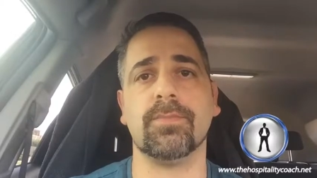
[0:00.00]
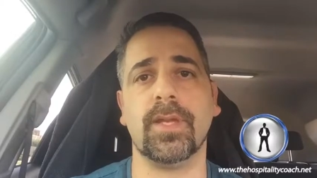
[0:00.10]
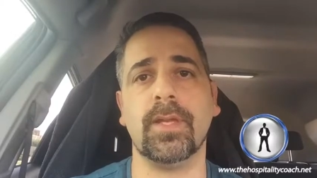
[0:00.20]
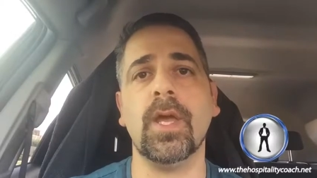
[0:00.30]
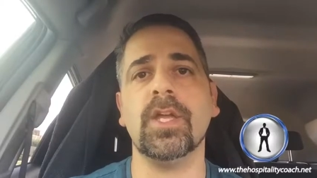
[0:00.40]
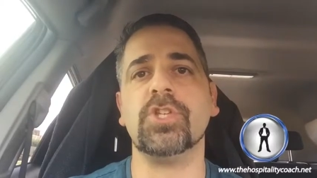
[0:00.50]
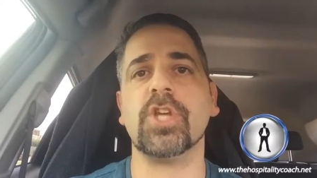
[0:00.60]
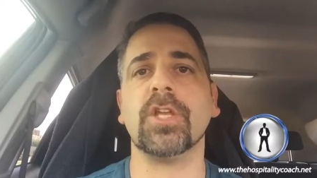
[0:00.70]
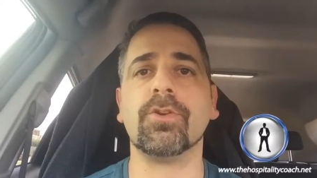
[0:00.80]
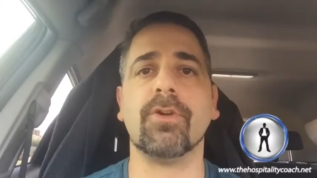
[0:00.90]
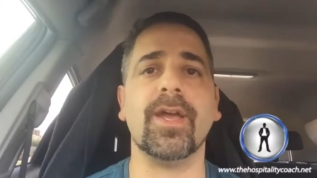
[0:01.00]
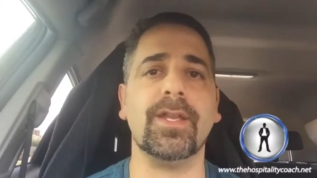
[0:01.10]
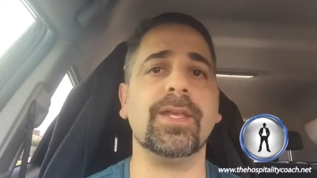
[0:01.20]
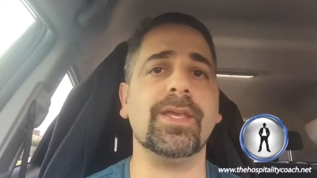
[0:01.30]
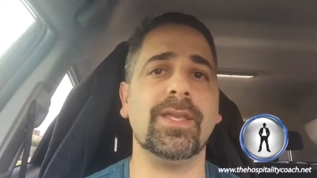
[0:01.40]
be
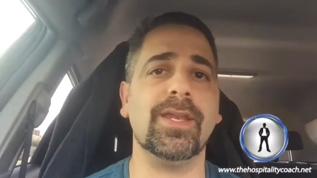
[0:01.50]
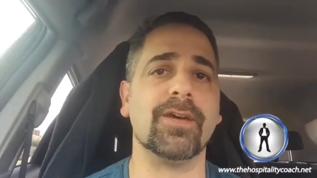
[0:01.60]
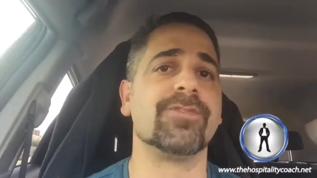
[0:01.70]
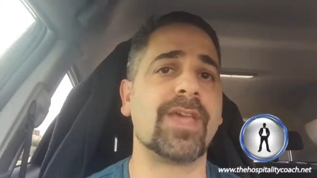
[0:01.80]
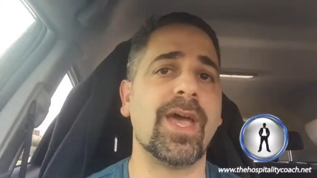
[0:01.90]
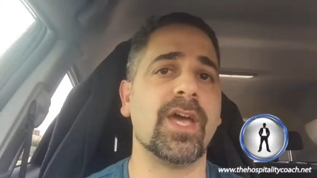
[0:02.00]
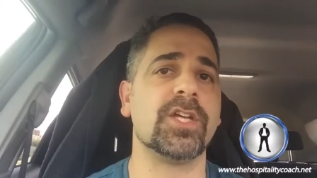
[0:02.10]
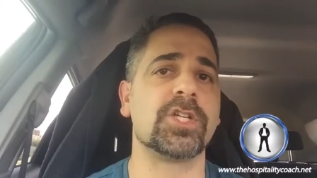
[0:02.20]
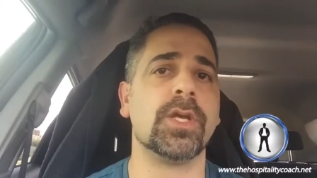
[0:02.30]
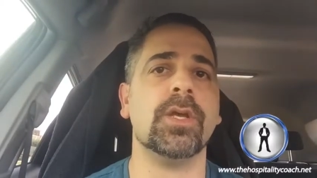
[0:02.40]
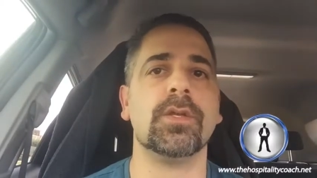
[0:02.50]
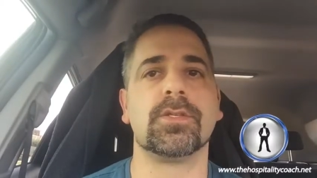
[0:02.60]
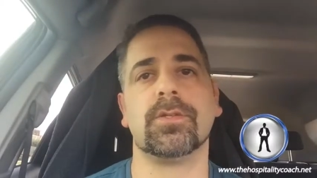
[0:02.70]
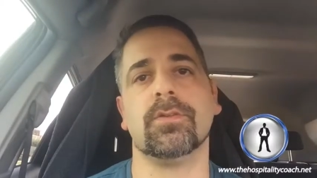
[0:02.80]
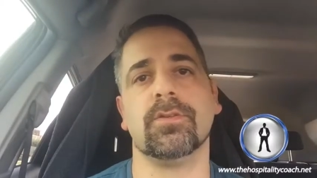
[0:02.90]
generating enough cash
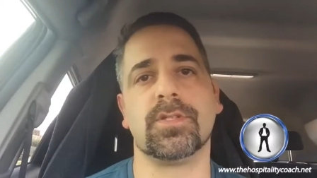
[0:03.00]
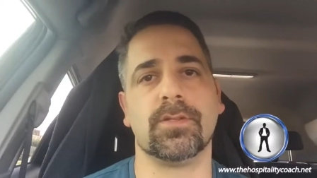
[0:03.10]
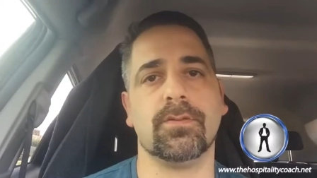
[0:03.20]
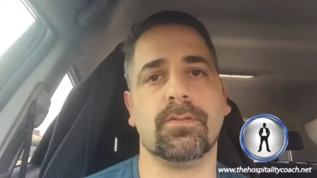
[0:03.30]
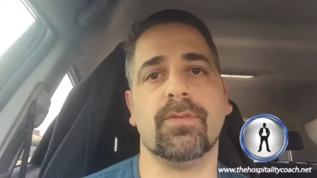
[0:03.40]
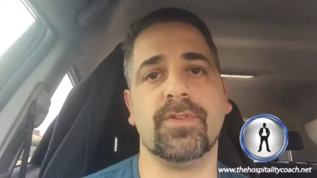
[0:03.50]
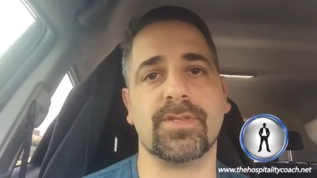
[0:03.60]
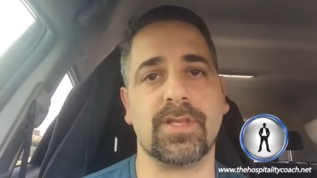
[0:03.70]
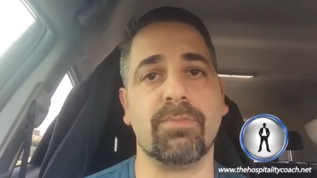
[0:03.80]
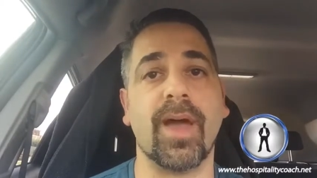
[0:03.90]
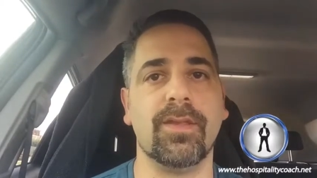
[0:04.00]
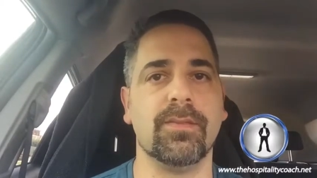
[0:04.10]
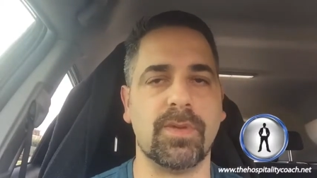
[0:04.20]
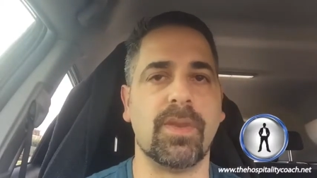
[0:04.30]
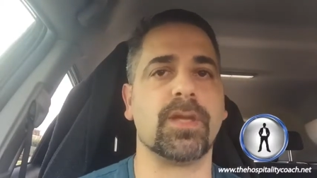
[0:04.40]
to obviously pay
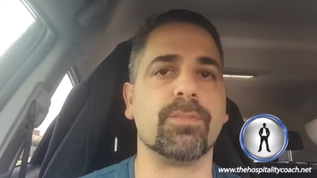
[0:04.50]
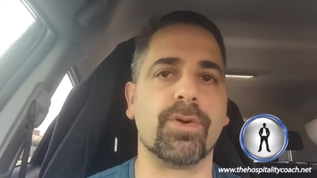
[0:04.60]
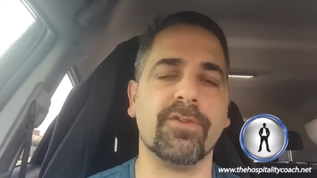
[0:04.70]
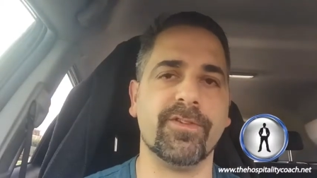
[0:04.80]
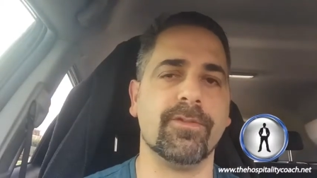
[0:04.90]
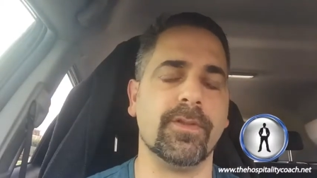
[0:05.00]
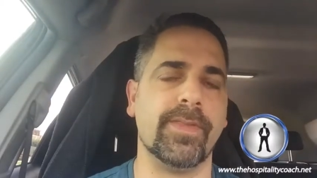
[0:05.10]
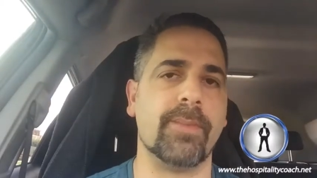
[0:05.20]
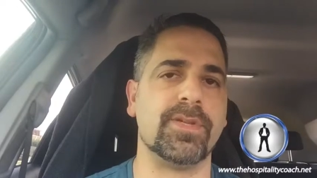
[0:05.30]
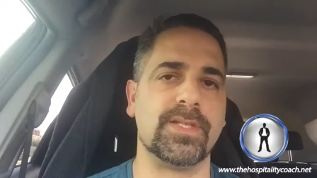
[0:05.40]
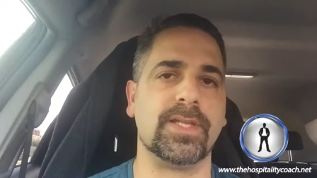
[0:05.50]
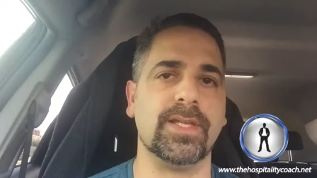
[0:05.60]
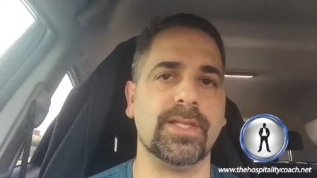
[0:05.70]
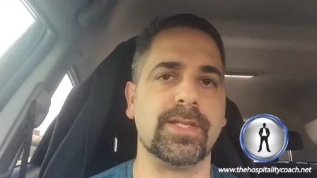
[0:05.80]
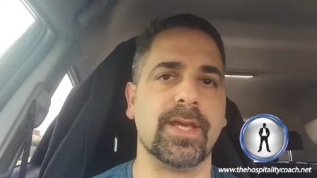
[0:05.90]
them and make a profit on that
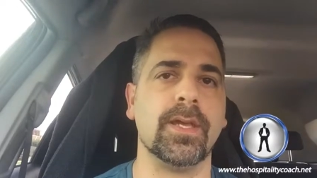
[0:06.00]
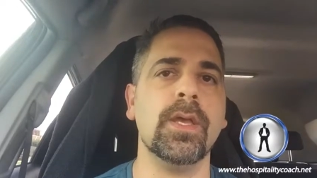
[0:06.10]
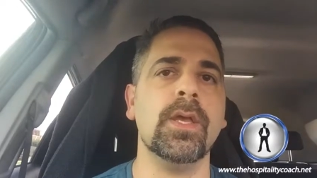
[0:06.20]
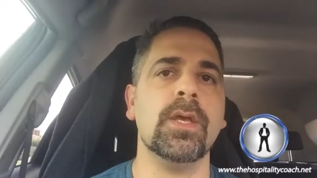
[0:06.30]
particular day.